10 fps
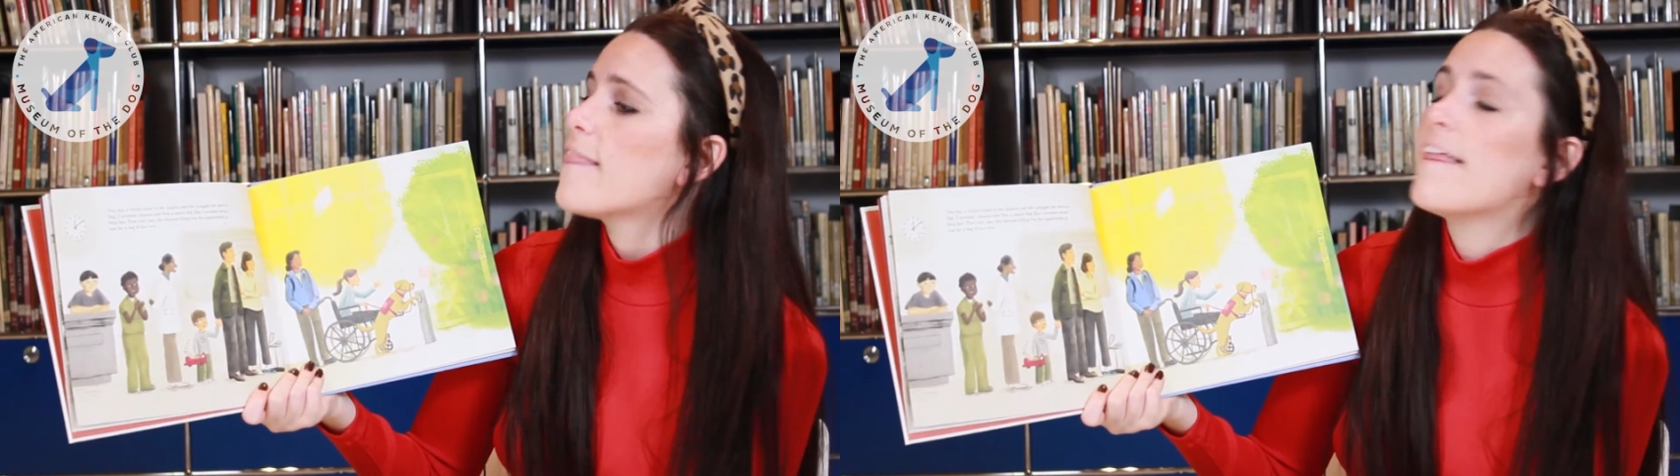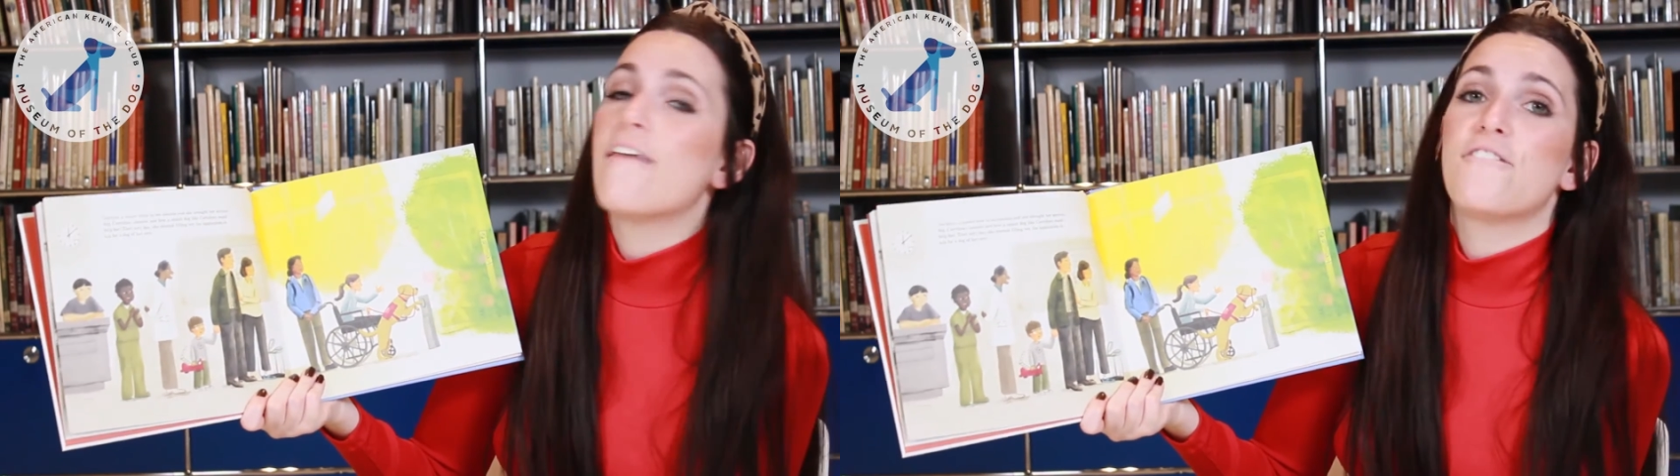
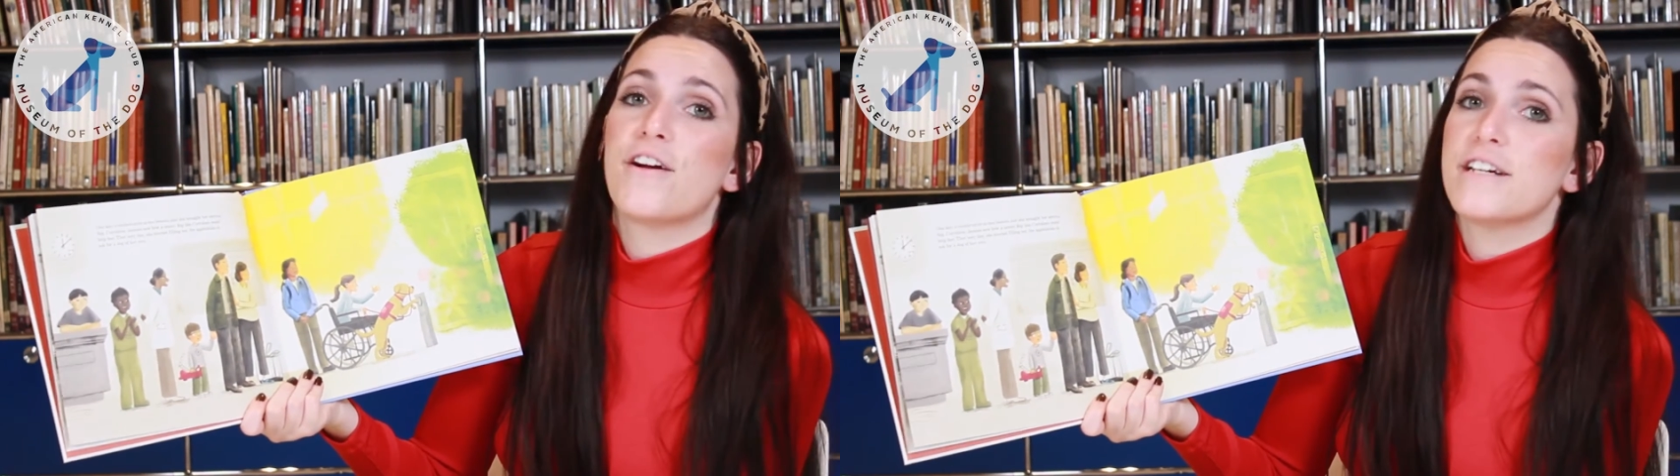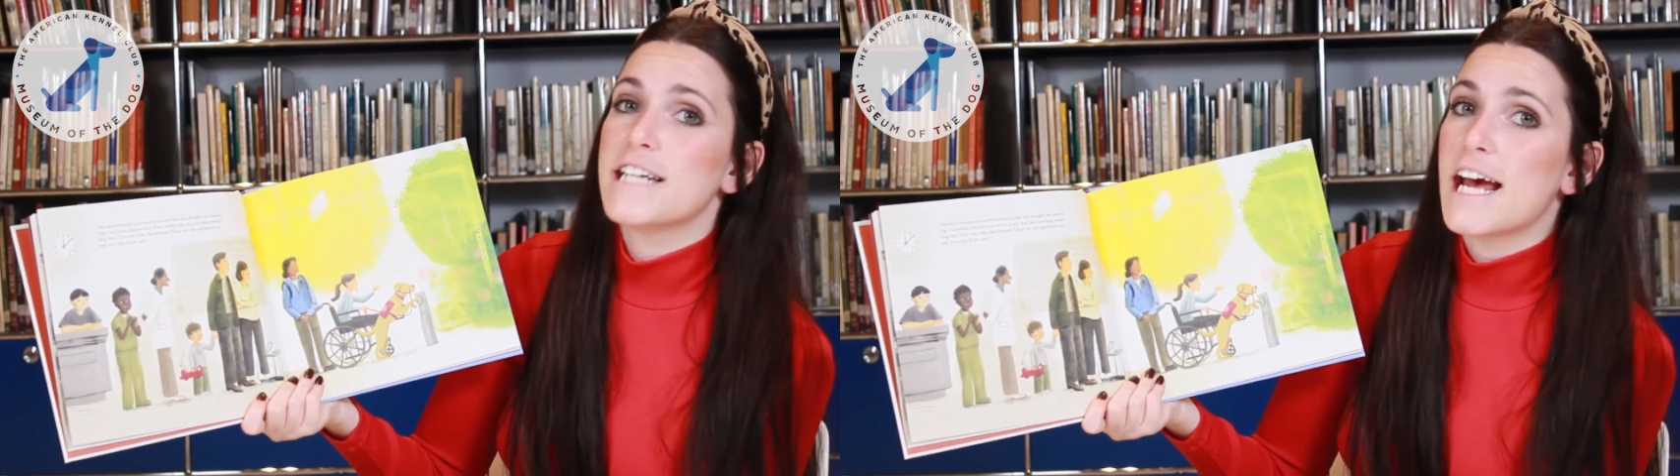That
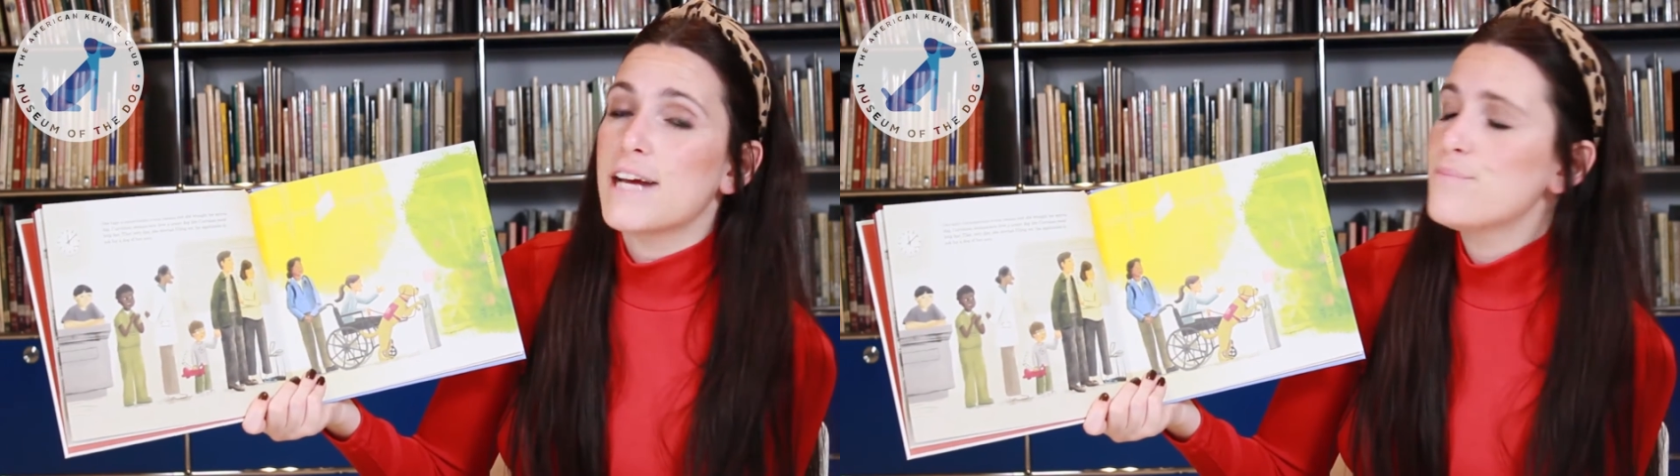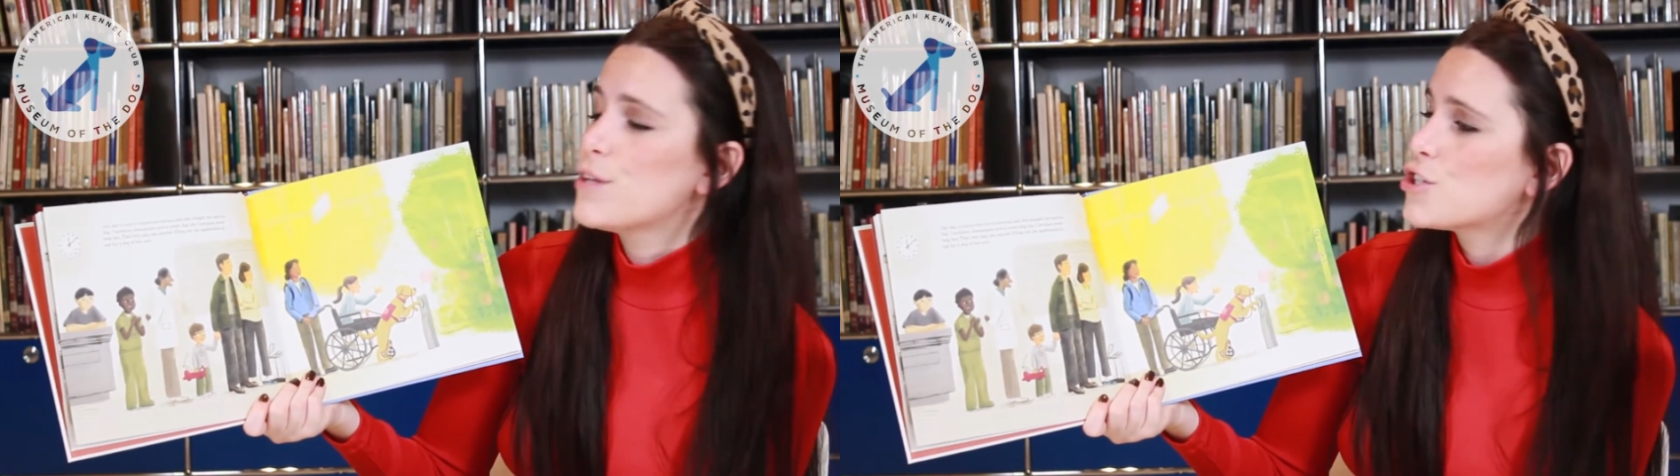very
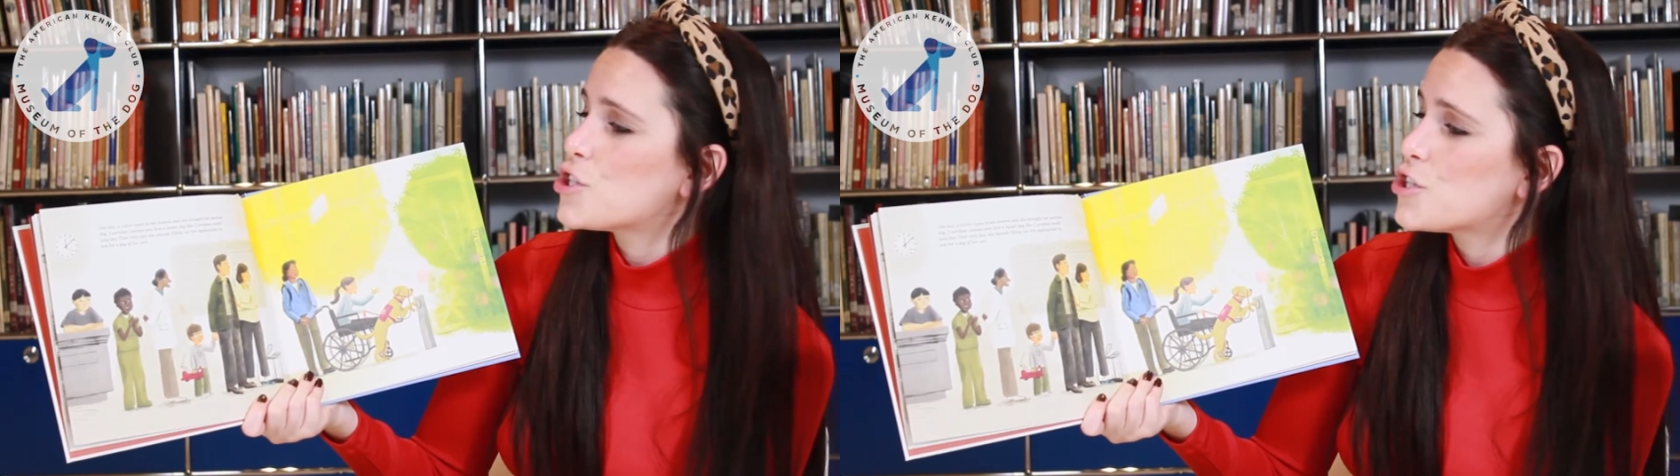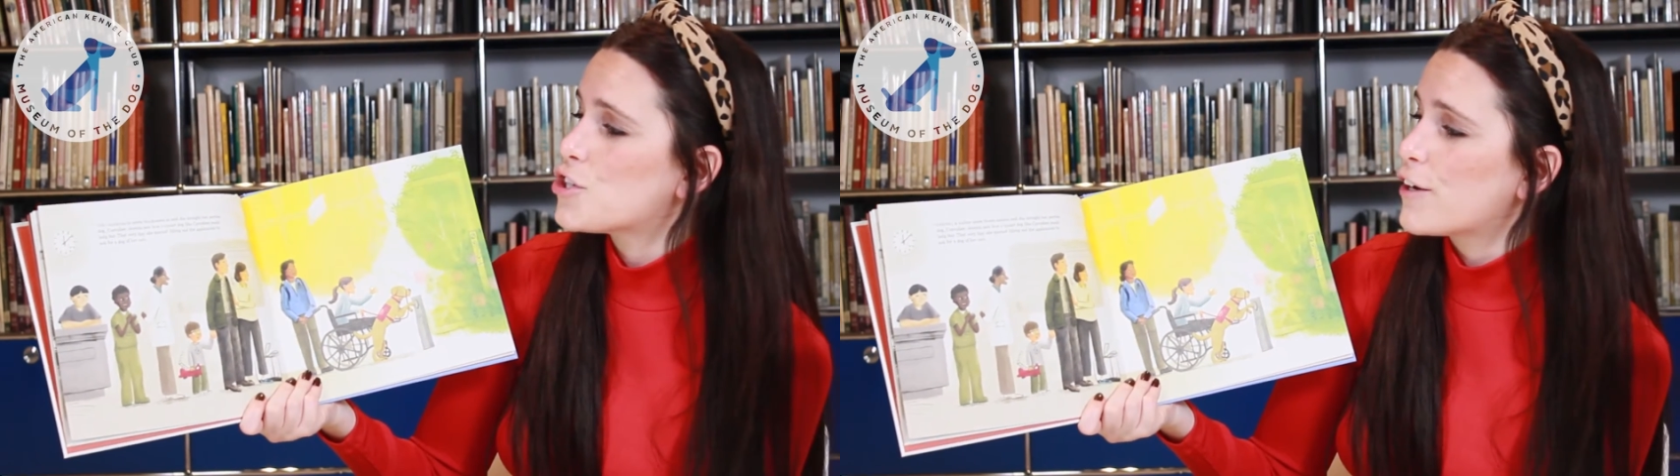day,
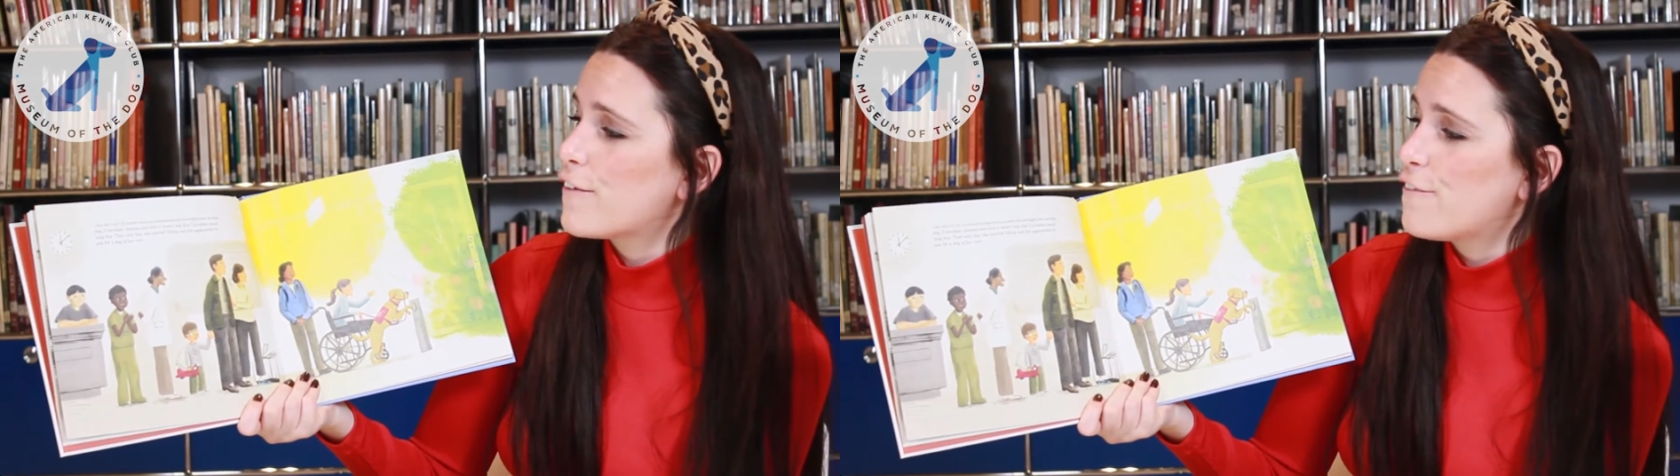she started